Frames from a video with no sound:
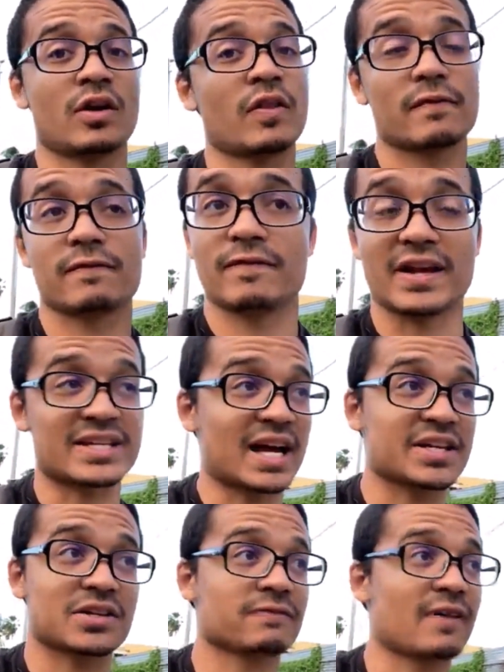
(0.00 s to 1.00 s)
another
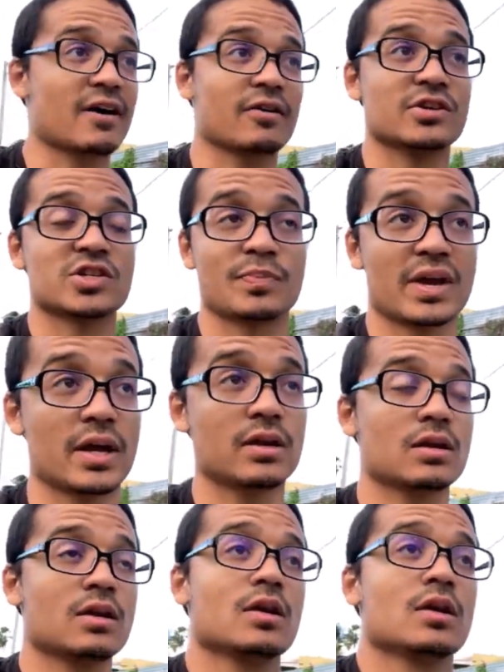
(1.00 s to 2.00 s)
fantastic fighter in Japan.